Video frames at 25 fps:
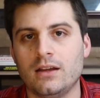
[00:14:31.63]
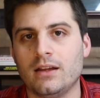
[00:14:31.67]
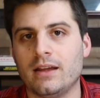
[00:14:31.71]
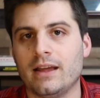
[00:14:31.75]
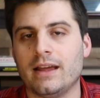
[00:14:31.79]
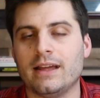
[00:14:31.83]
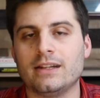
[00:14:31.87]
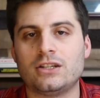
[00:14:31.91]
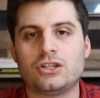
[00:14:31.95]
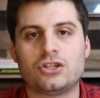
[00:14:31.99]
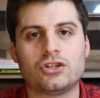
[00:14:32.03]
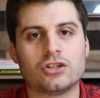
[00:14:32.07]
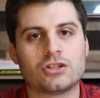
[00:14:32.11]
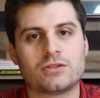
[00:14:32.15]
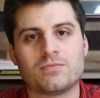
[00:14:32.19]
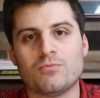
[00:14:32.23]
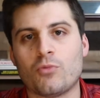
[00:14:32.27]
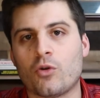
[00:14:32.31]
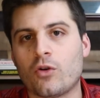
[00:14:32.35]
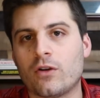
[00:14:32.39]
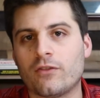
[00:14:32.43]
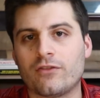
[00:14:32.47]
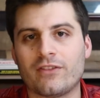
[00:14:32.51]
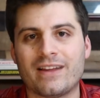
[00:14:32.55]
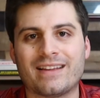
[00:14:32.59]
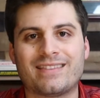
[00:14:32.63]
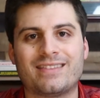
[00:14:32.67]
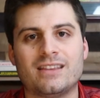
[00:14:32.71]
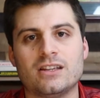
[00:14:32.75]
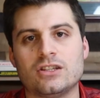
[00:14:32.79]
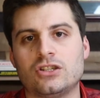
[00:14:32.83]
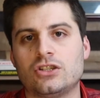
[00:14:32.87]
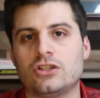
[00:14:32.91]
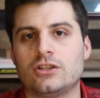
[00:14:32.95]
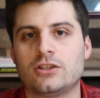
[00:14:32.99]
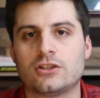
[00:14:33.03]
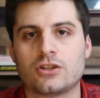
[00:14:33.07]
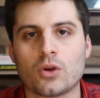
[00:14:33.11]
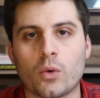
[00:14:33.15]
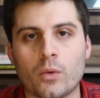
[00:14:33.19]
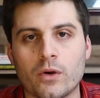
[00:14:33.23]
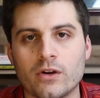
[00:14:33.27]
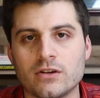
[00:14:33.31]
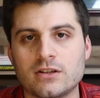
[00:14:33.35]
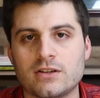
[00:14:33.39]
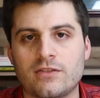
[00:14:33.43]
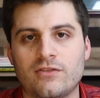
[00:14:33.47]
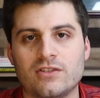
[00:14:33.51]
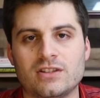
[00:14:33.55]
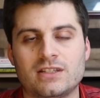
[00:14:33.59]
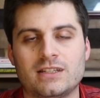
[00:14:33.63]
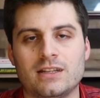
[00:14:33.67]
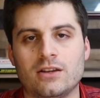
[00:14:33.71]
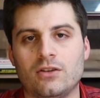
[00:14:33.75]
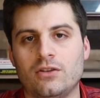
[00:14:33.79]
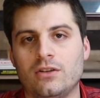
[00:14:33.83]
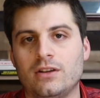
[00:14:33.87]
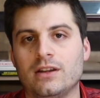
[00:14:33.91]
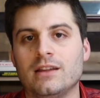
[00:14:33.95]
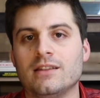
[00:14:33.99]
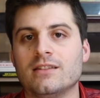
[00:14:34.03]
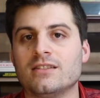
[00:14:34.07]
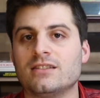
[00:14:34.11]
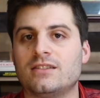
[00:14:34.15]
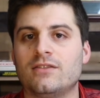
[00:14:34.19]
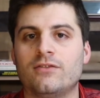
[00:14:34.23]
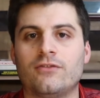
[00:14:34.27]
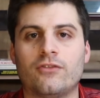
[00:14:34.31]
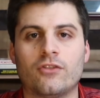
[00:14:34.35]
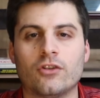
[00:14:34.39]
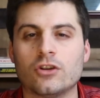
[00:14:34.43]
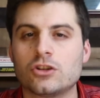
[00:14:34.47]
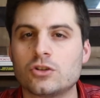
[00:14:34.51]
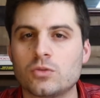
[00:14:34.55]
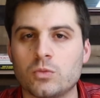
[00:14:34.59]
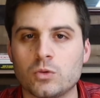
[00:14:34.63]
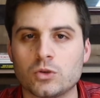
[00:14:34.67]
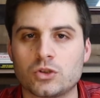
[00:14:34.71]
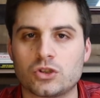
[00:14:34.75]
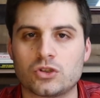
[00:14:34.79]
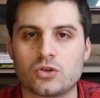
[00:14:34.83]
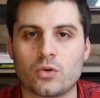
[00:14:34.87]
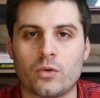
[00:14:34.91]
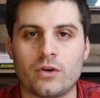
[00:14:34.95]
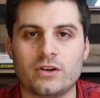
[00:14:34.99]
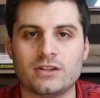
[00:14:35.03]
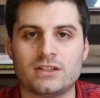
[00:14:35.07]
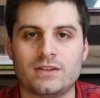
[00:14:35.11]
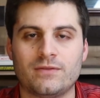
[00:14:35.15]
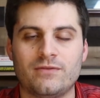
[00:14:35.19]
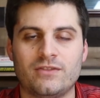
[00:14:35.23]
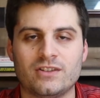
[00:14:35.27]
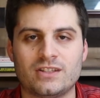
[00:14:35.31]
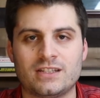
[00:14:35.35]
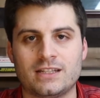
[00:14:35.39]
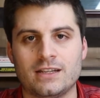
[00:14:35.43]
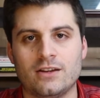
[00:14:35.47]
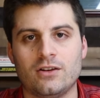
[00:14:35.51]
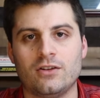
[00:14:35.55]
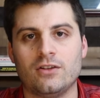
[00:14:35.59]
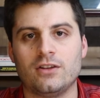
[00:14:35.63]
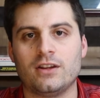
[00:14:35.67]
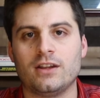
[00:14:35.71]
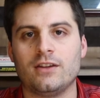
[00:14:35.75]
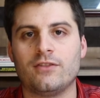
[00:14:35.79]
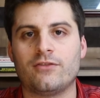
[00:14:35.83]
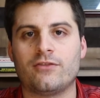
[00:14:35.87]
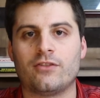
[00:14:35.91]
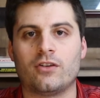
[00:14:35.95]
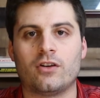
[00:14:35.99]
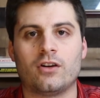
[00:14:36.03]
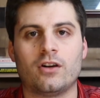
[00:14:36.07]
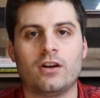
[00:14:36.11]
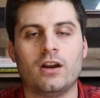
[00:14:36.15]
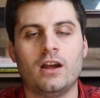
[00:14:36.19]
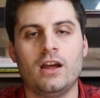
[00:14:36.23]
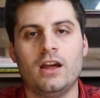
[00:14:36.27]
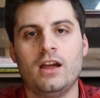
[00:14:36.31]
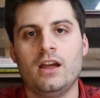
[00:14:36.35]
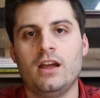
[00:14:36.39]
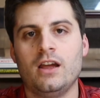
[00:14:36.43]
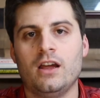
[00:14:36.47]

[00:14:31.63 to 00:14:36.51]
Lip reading: It's just more of like this storage facility, this virtual storage facility for